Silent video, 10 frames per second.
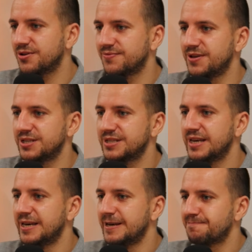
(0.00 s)
this
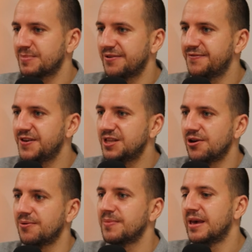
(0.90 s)
video.
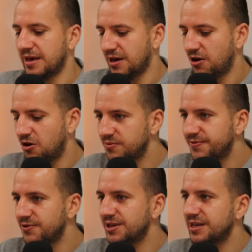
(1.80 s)

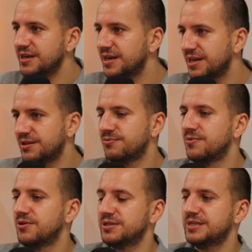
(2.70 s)
Hopefully it
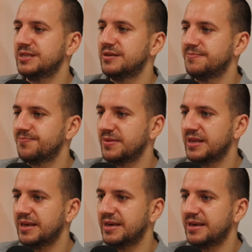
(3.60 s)
was
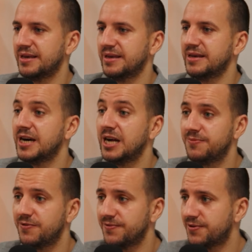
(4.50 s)

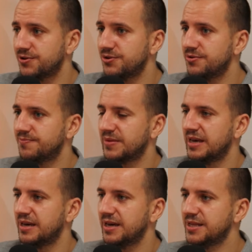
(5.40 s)
helpful for you.
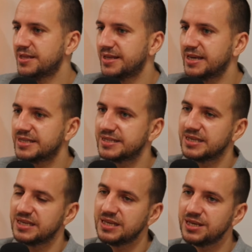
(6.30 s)
It takes
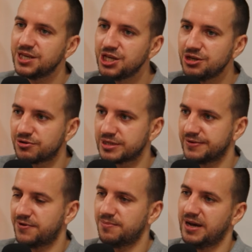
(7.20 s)
years
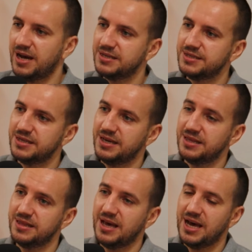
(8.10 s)
from us,
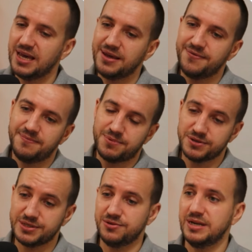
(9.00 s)
and I
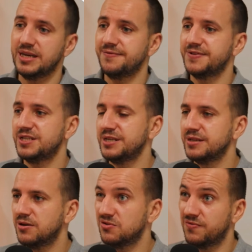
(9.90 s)
personally have seen
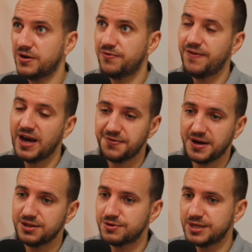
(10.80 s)
over
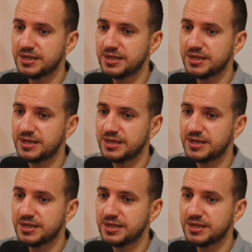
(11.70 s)
500,